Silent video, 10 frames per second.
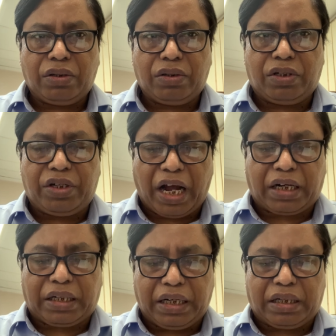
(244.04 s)

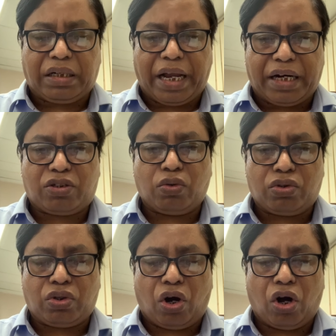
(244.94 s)
deducted at
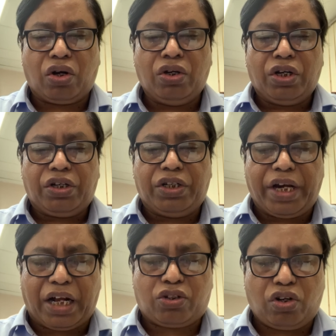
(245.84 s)
source, or
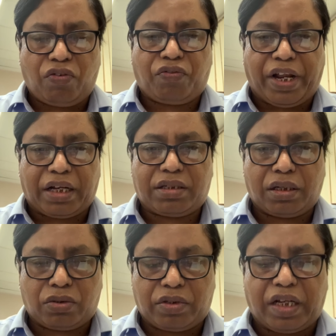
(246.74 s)
deduction of tax at source.